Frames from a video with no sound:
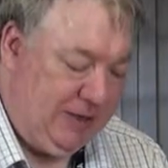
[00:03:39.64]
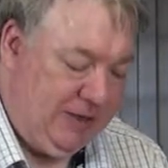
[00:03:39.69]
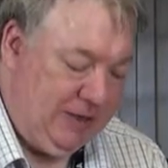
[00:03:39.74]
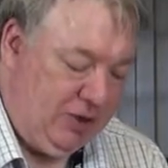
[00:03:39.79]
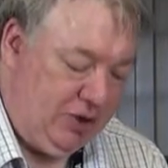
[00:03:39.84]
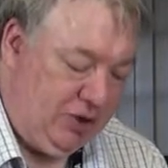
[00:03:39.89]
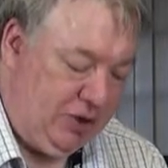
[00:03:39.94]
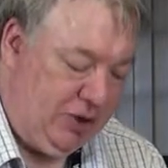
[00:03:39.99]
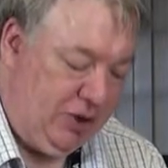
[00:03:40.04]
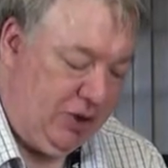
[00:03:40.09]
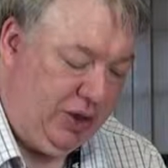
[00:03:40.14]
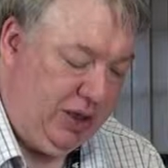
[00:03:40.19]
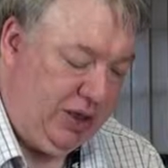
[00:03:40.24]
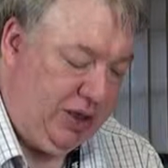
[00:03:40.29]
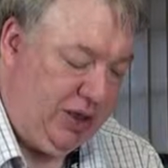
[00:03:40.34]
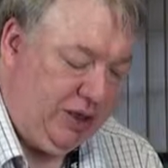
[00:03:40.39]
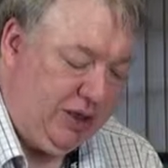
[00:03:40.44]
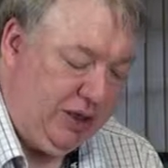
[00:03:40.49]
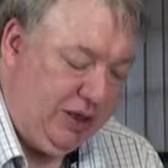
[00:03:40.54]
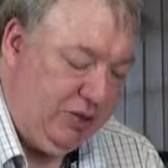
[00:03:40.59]
just so you
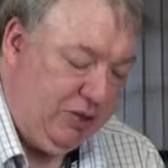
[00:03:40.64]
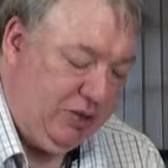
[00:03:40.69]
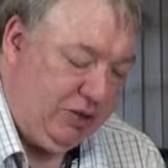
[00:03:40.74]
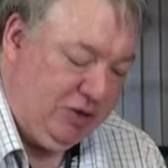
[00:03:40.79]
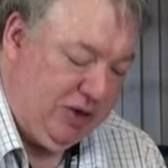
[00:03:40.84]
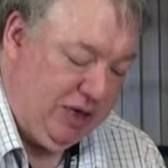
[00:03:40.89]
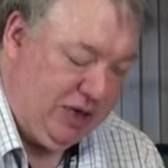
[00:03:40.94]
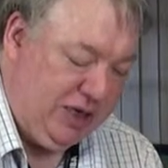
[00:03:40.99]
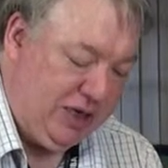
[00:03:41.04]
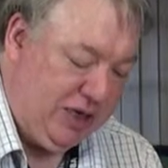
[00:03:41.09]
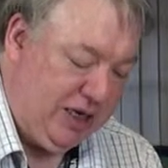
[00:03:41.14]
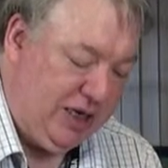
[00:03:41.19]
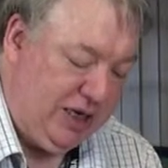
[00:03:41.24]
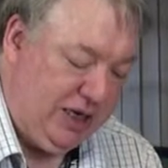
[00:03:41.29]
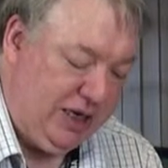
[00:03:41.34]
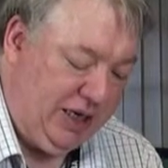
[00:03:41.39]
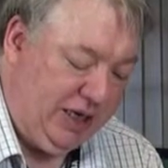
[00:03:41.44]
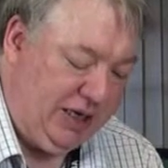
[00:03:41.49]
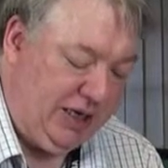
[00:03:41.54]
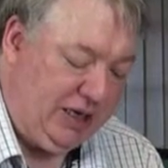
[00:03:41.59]
can see what's
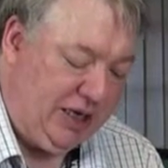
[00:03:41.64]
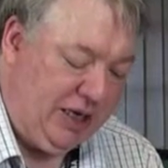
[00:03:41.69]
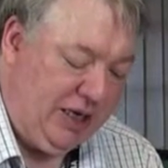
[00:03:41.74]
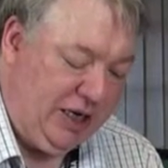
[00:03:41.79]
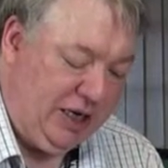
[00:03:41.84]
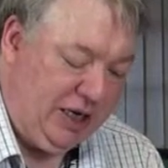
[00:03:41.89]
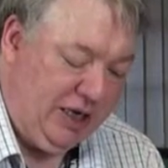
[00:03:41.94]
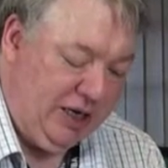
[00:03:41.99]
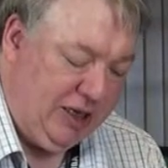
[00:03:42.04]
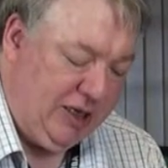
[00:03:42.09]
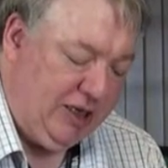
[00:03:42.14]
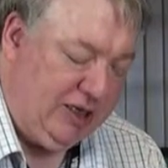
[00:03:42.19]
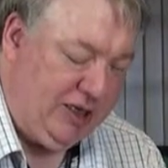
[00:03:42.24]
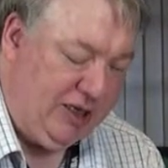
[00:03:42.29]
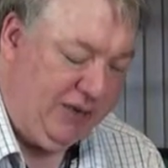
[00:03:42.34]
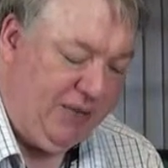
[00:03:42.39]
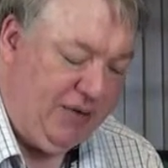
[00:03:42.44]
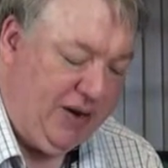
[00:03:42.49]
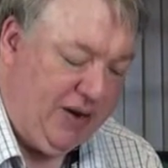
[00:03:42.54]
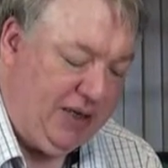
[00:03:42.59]
inside it. There's
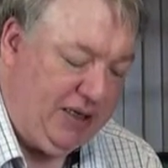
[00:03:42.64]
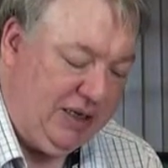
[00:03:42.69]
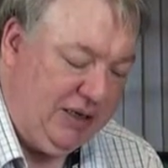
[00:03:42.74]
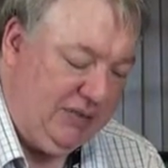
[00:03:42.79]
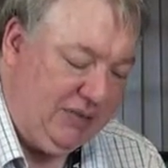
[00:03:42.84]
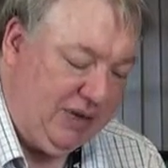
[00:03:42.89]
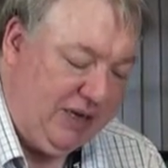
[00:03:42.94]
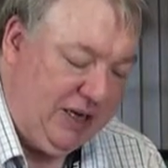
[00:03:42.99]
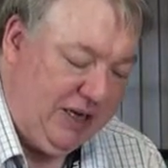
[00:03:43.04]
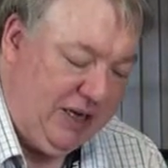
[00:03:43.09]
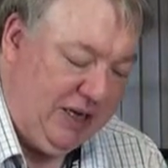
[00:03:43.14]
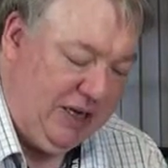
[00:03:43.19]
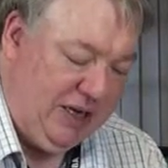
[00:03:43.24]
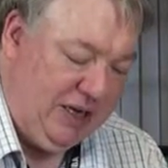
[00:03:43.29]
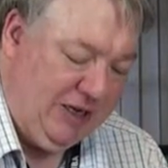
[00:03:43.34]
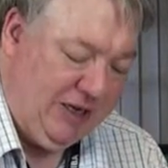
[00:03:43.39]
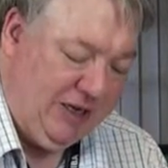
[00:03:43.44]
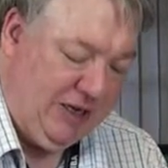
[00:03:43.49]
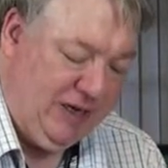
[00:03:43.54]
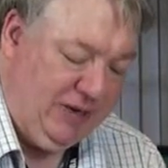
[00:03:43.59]
effectively
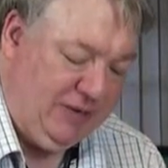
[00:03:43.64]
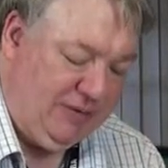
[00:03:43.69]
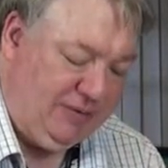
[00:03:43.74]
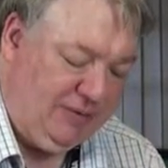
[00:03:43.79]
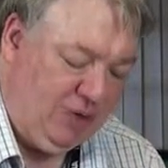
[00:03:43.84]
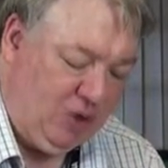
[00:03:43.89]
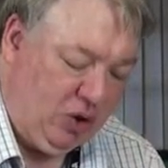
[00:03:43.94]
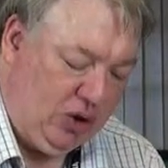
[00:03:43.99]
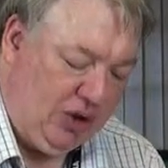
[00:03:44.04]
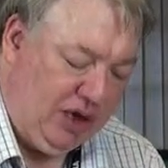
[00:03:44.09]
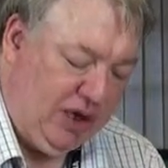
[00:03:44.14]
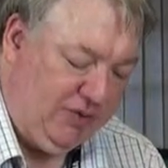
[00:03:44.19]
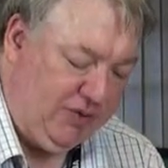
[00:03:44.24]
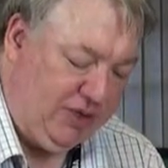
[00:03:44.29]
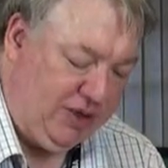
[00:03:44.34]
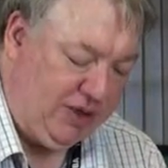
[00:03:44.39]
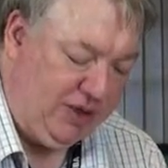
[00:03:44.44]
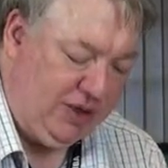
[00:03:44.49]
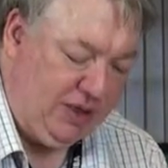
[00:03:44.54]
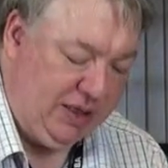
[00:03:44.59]
4
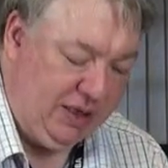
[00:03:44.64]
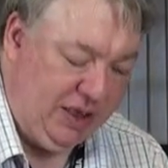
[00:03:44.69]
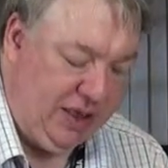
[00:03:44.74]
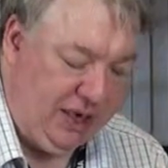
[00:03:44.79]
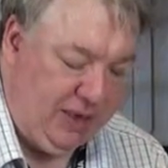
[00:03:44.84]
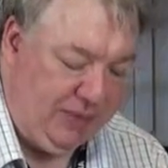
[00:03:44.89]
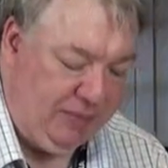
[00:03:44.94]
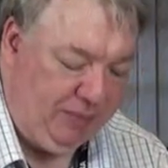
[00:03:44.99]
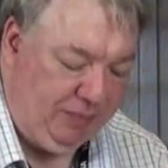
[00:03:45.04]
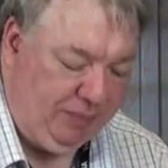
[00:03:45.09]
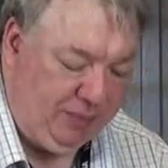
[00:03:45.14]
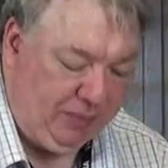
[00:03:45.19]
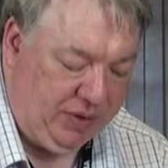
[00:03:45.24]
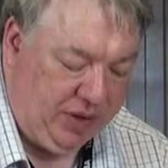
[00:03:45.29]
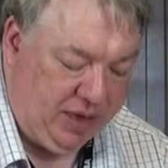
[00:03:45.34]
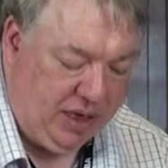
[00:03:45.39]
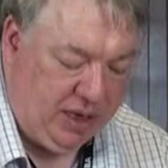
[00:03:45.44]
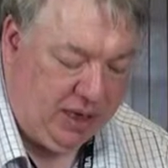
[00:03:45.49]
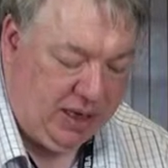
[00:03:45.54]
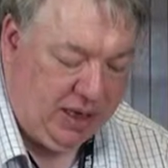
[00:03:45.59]
levels in there,
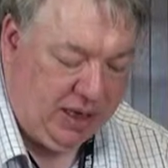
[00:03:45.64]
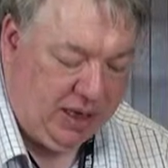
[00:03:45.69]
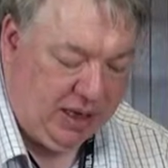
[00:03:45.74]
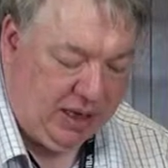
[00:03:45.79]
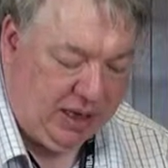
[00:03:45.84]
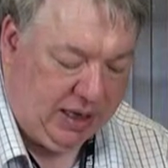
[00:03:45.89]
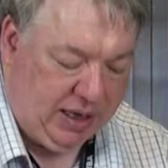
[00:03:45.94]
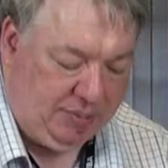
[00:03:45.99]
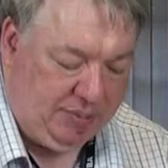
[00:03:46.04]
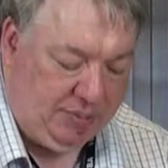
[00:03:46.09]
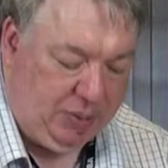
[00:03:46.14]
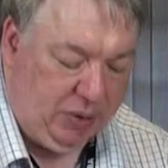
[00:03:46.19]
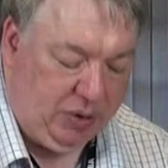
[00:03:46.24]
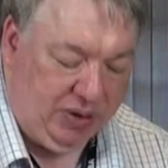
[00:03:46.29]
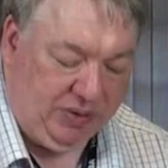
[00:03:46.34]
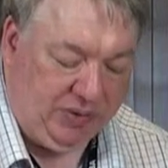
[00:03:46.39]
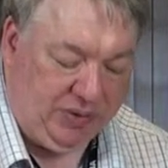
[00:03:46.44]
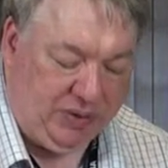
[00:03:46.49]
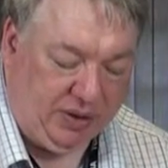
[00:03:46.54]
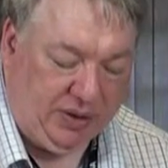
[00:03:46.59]
purely
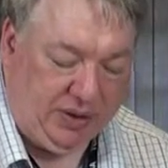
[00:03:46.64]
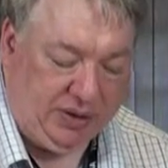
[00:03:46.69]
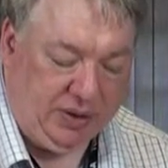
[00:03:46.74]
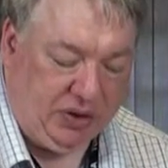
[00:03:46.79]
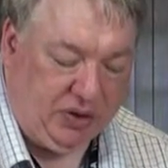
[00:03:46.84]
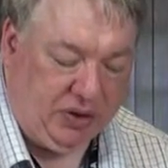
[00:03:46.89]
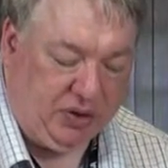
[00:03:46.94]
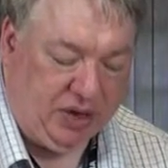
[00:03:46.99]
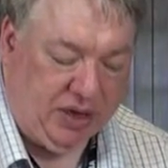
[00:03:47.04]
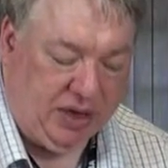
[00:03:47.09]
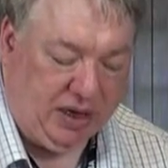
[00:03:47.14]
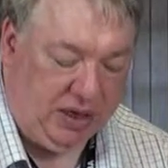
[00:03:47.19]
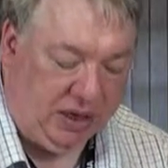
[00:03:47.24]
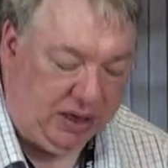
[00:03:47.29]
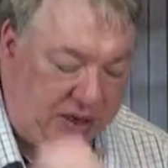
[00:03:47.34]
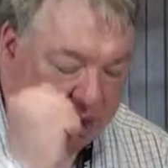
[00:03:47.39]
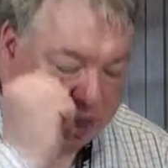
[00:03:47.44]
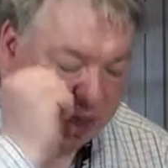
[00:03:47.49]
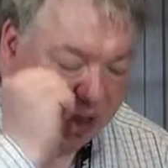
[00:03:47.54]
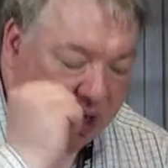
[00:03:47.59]
for
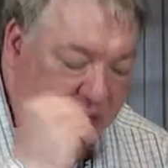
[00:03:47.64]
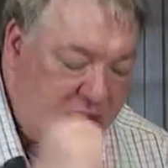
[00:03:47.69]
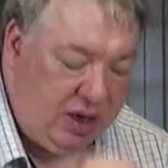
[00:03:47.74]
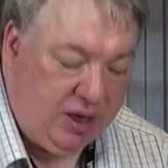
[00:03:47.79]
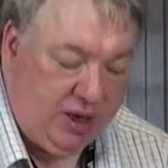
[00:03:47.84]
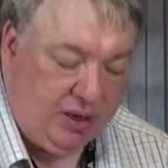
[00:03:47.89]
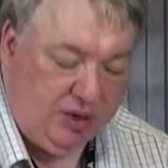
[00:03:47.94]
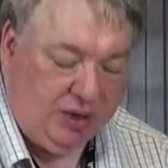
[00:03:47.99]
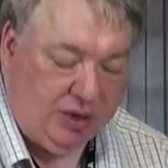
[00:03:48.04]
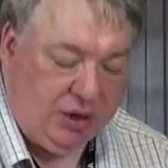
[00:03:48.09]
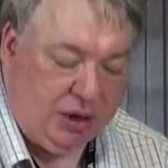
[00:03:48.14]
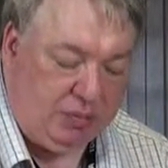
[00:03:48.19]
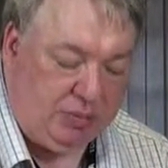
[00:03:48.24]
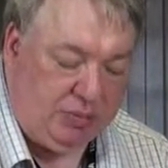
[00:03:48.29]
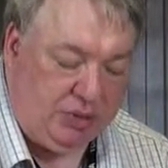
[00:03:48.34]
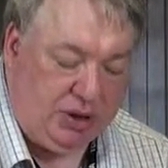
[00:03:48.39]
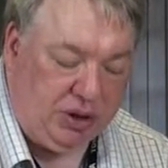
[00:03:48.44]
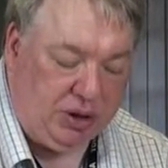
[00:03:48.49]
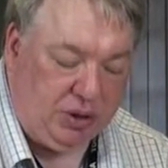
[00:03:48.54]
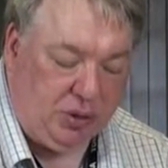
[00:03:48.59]
strength. The top
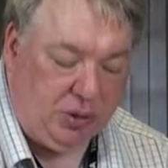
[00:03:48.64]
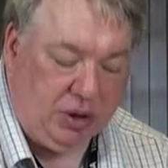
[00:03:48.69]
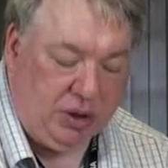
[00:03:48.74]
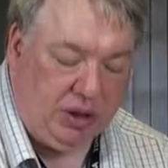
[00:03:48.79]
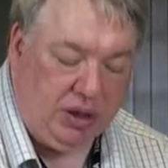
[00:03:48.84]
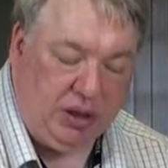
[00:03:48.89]
2